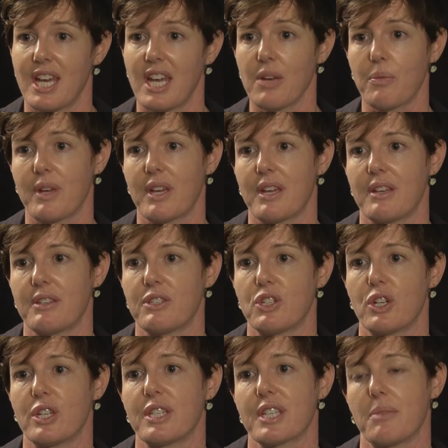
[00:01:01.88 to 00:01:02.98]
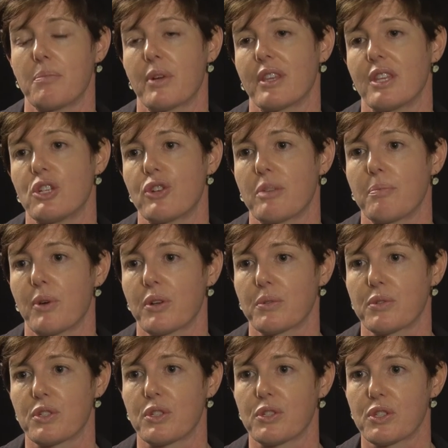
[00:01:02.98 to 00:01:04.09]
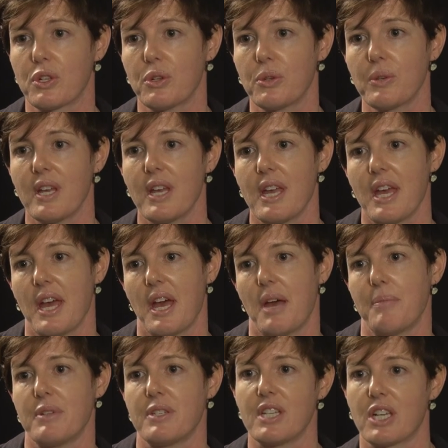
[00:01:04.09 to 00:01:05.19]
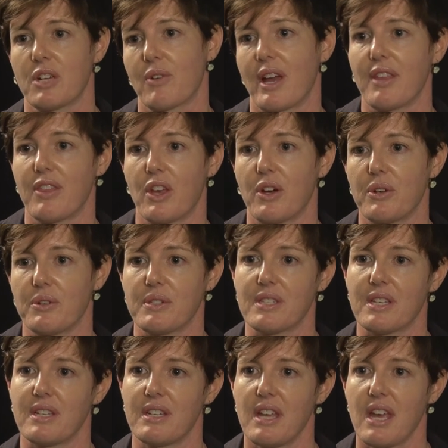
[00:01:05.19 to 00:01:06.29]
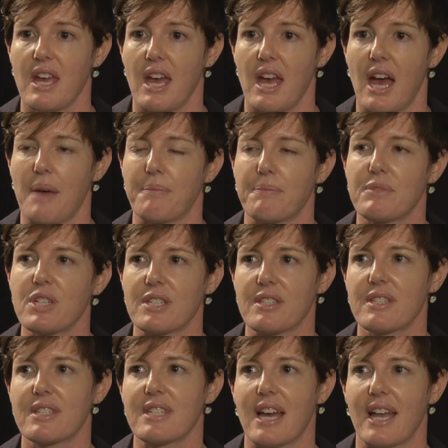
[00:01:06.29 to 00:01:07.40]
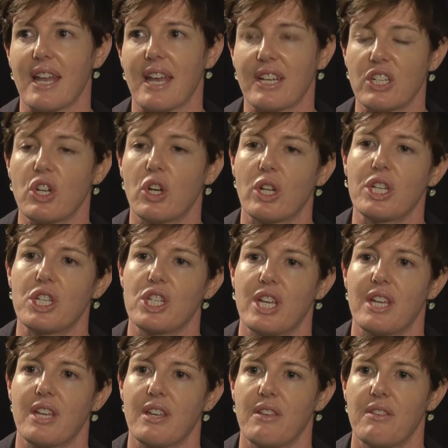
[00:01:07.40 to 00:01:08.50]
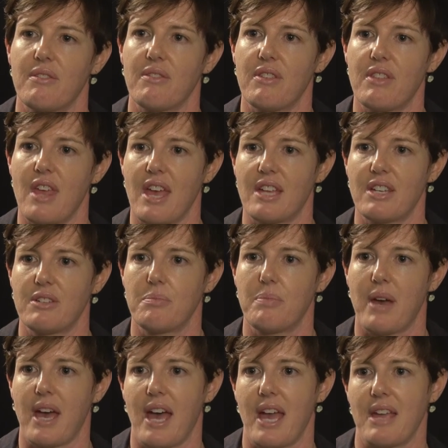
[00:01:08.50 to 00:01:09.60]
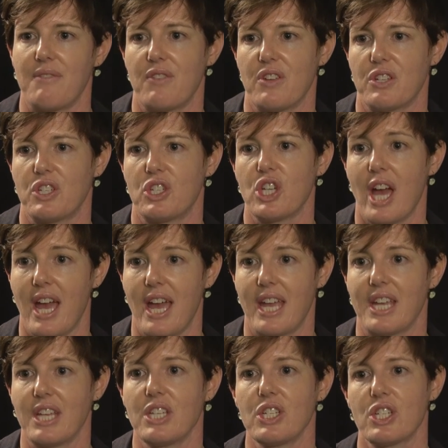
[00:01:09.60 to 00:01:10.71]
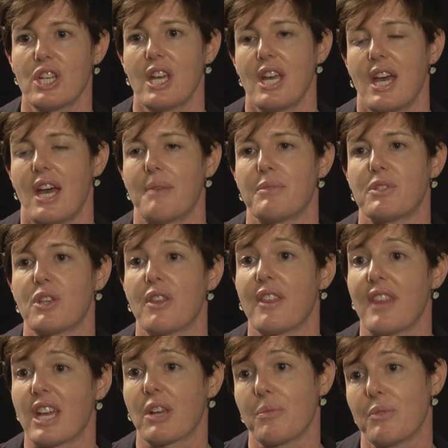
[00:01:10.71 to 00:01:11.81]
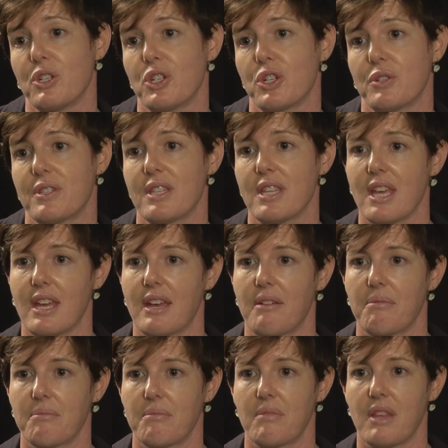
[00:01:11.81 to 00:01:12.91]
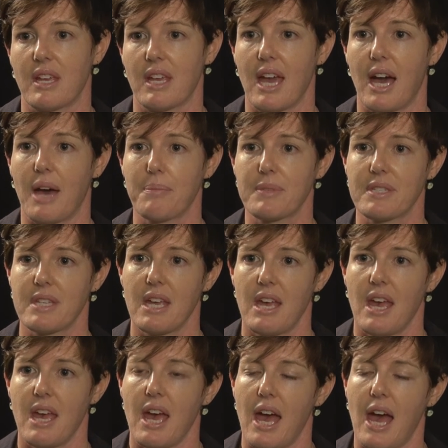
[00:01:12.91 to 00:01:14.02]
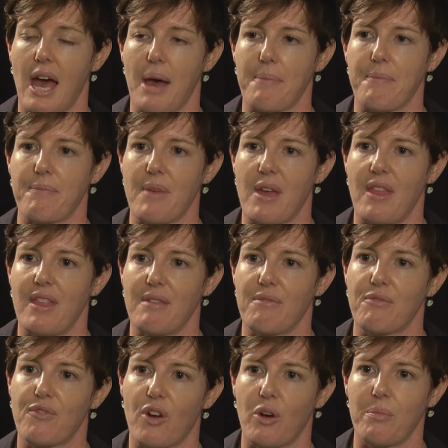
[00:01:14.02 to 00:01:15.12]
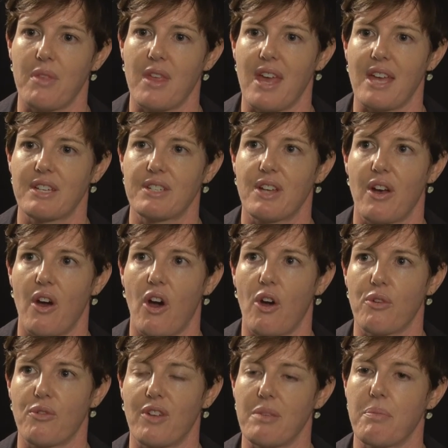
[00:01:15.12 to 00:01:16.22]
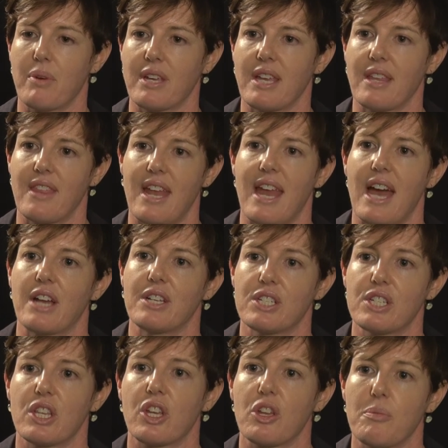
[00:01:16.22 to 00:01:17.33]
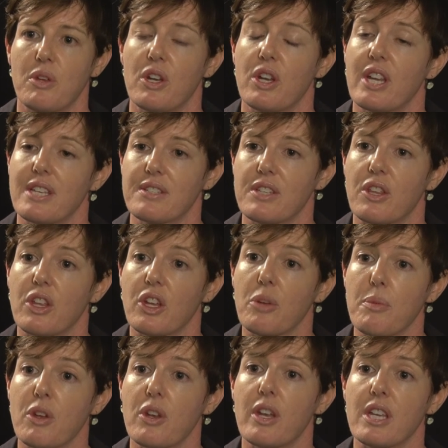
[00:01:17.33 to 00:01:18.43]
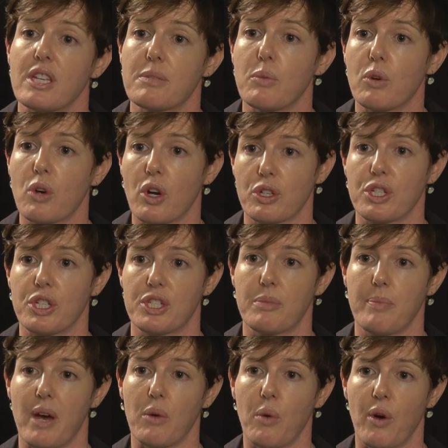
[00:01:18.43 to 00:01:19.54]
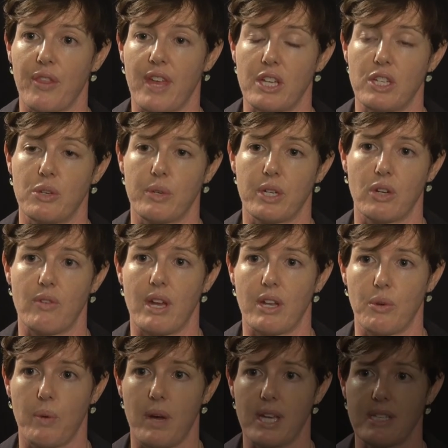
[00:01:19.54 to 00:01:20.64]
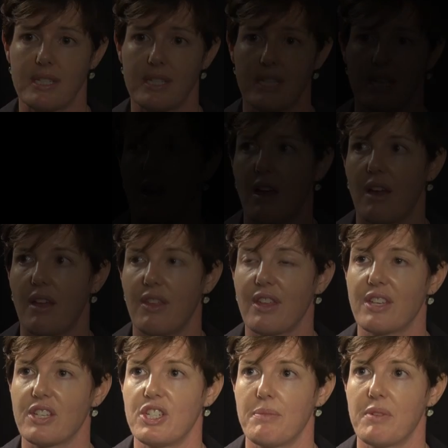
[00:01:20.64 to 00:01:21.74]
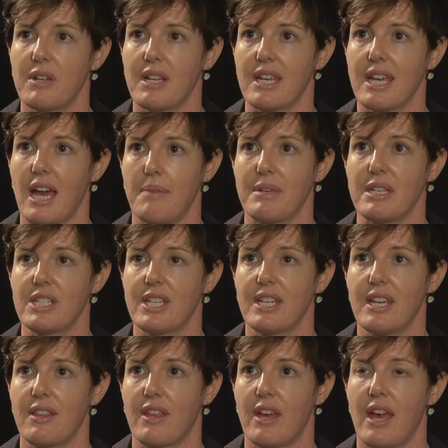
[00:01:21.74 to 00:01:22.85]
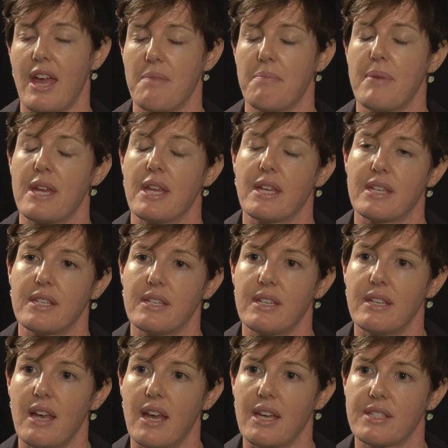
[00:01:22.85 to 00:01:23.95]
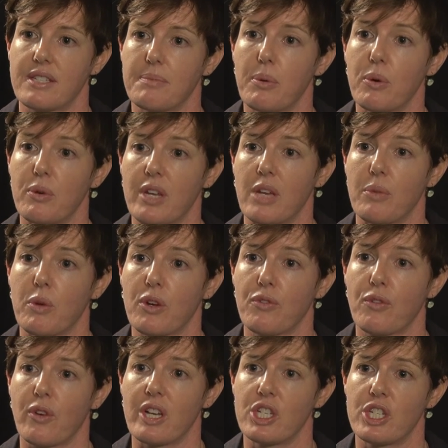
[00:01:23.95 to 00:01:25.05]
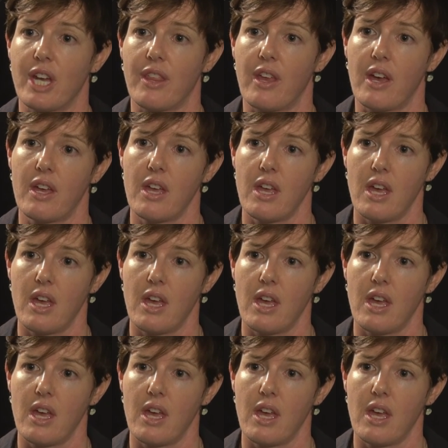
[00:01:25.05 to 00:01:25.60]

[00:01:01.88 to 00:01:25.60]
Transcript: day where students can bring their drink bottles to school and decorate those and just start acknowledging that behaviour change so that they can reduce their cups. And then from that, hopefully bringing that out into the community so the community is more conscious about what they're doing around waste. I think generally coming together and being a support network for each other